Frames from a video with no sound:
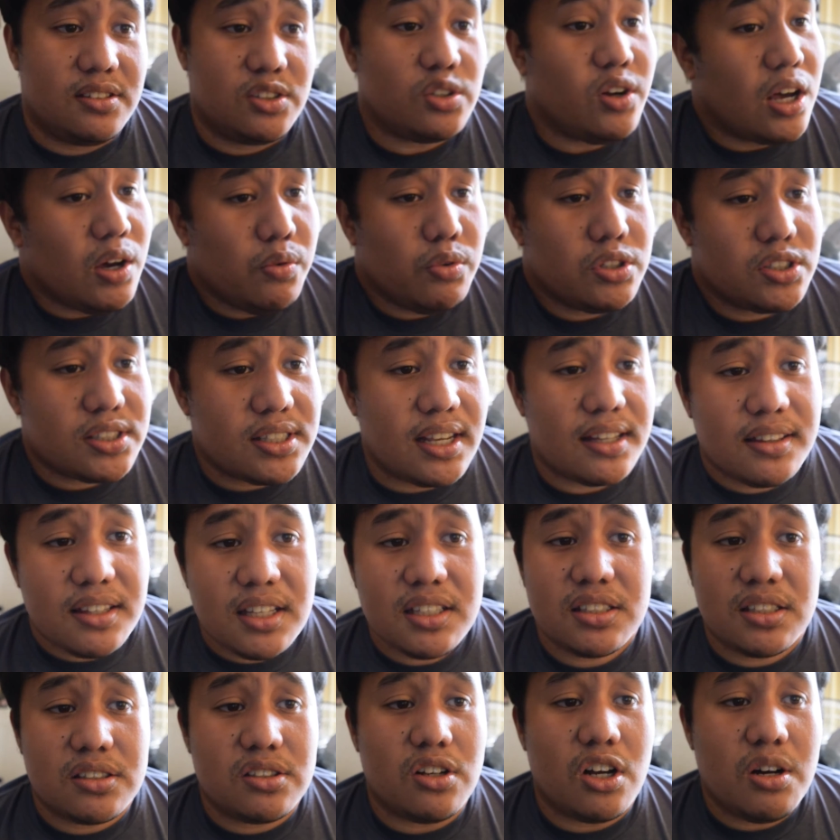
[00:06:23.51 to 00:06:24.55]
So I would say
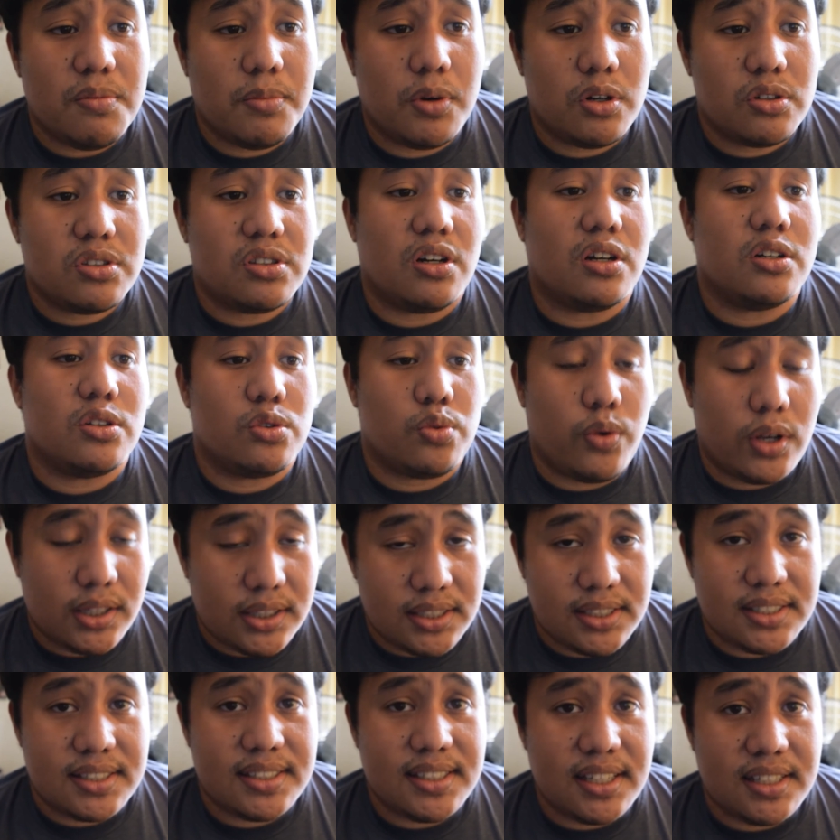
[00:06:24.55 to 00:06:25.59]
this is almost our
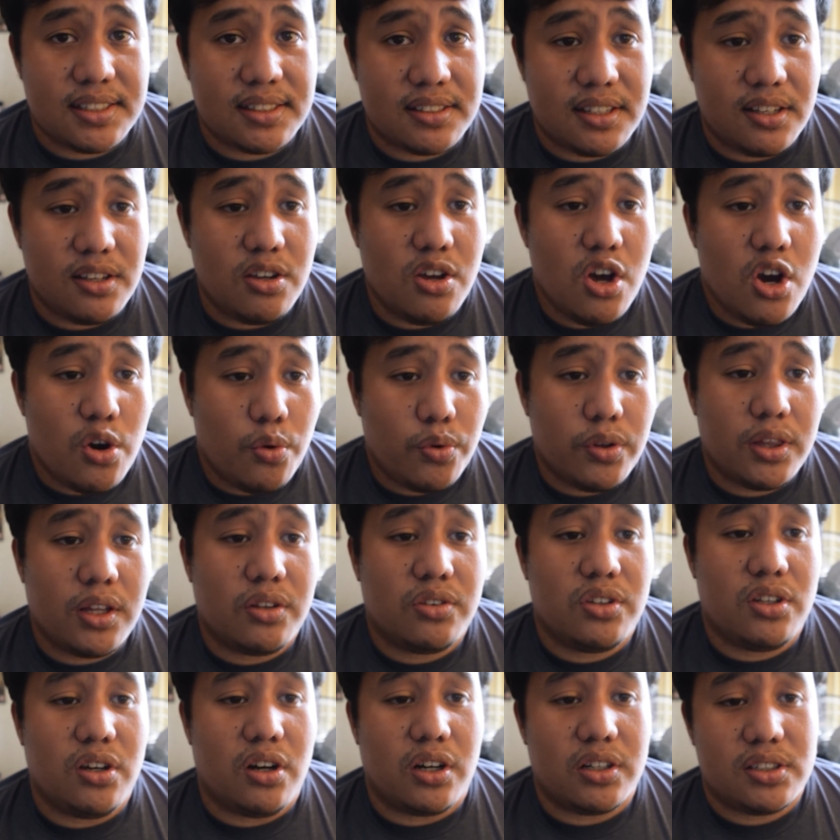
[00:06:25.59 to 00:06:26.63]
2060
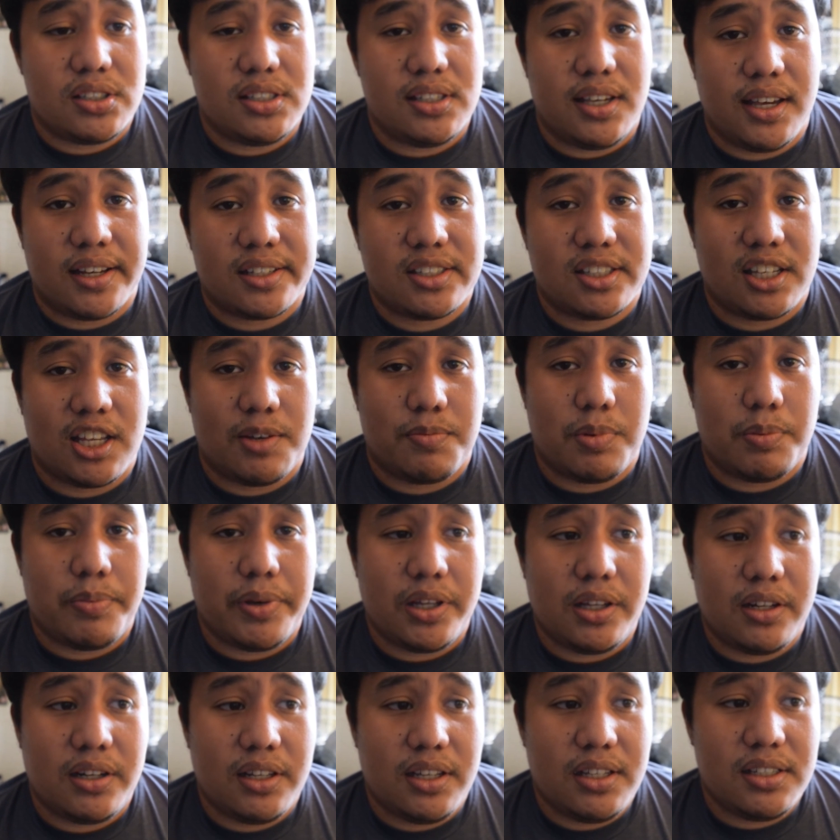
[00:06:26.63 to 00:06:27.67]
without the RTX
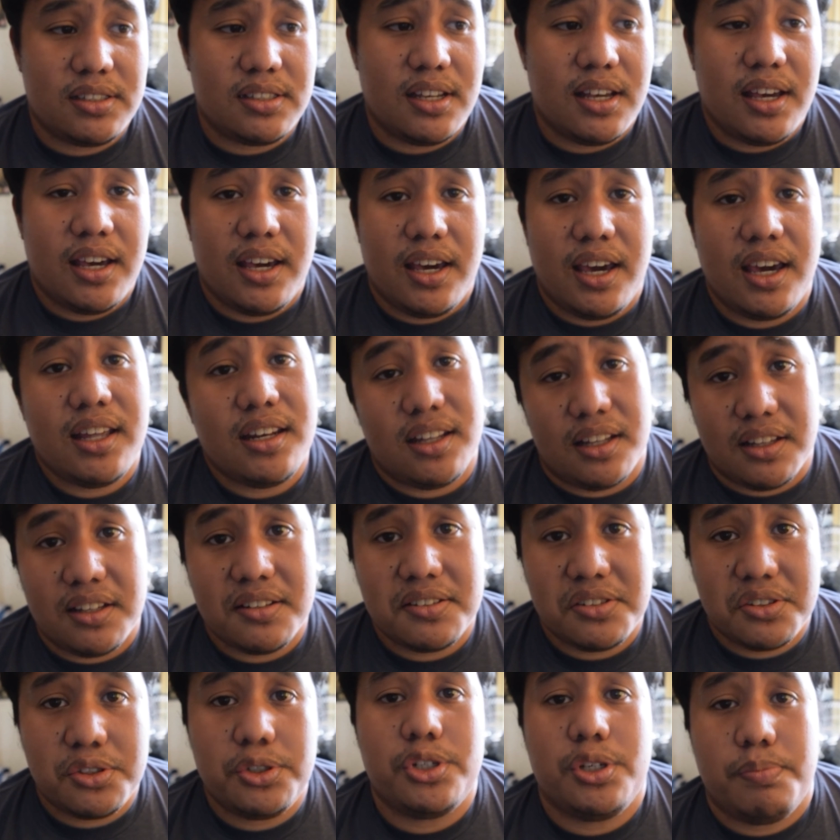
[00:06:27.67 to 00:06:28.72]
capabilities, and it
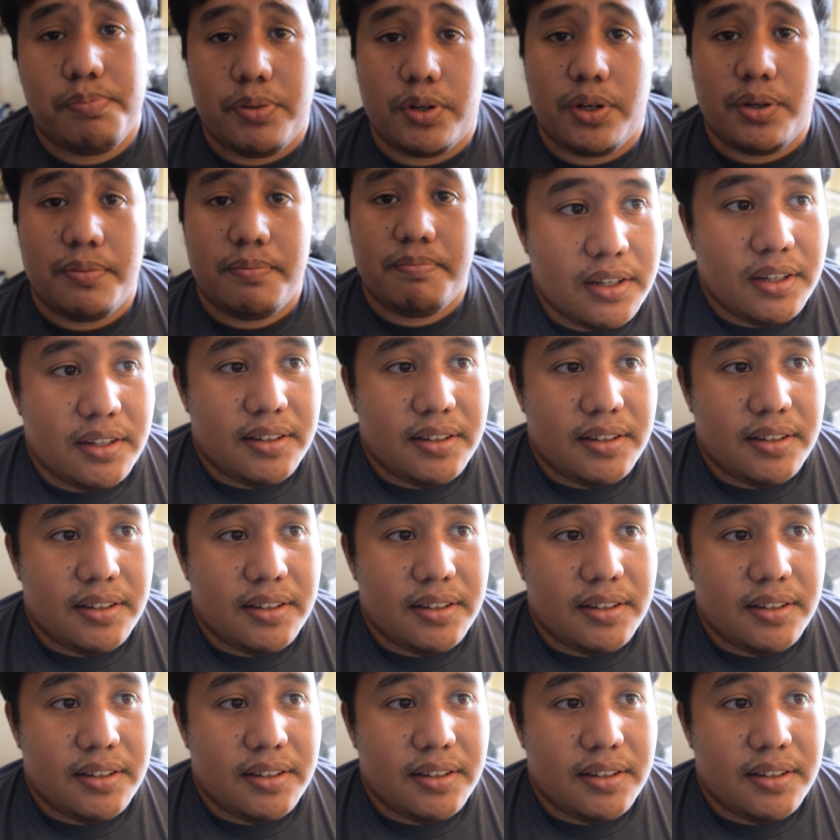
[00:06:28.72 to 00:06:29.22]
is cheaper.